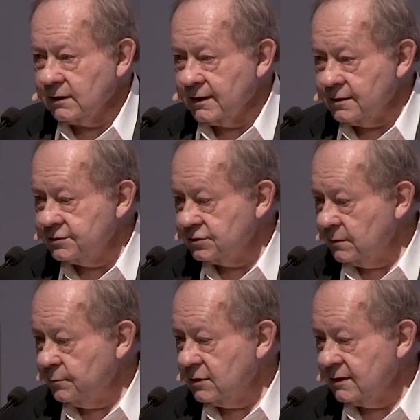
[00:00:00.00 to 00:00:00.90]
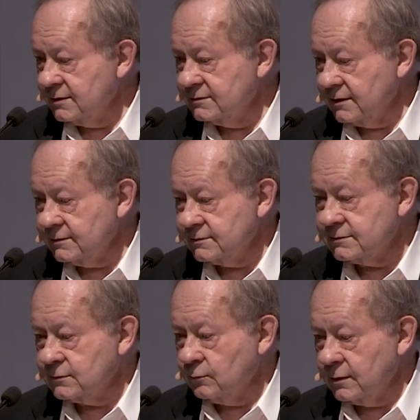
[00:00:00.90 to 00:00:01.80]
leadership that
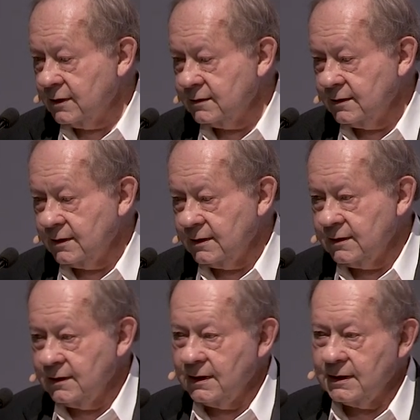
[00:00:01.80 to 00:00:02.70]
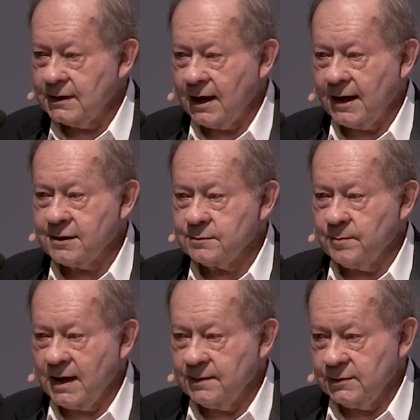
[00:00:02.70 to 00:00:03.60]
exists within the higher
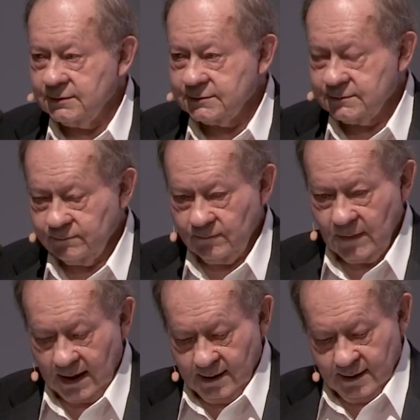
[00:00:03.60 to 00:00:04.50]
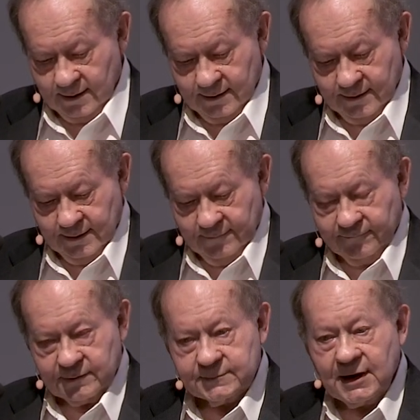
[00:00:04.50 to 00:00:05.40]
mammals.
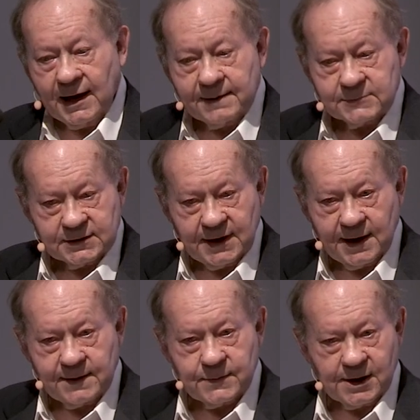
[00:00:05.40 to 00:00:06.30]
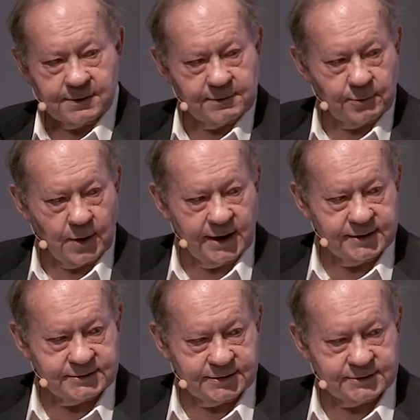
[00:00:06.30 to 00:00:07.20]
From time to time, there
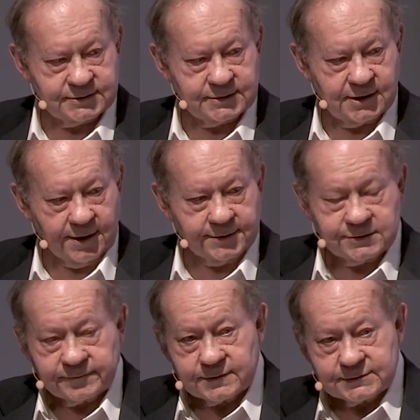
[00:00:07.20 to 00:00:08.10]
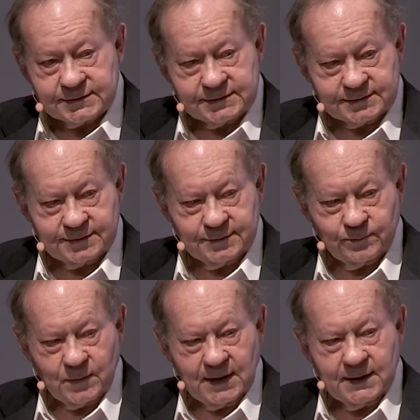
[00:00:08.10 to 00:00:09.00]
arises controversies
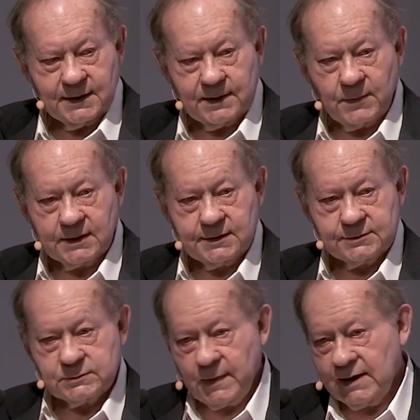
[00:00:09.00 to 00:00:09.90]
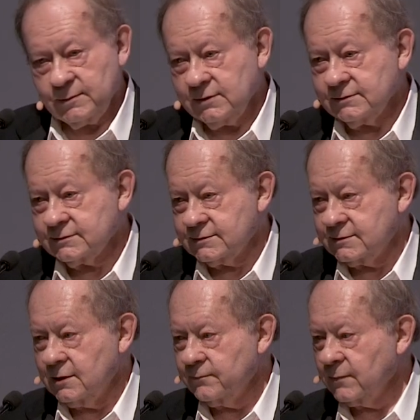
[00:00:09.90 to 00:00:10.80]
among those
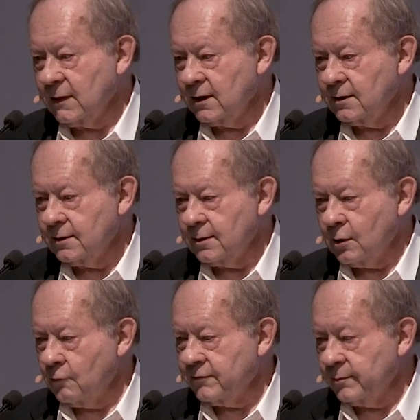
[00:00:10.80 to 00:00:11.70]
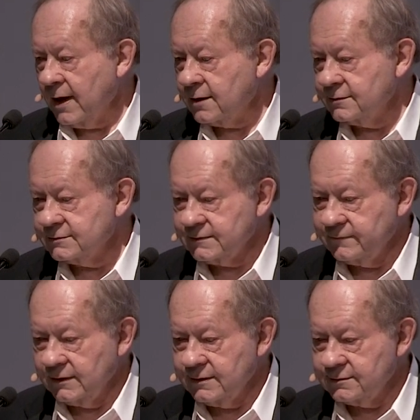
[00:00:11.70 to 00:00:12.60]
mammals over matters of
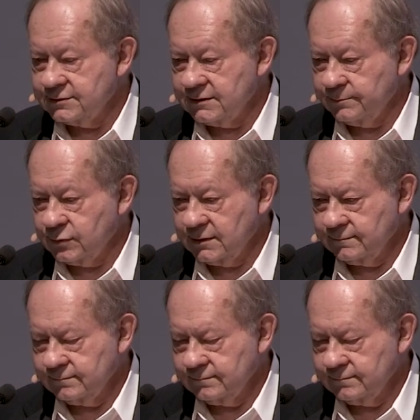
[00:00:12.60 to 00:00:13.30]
leadership.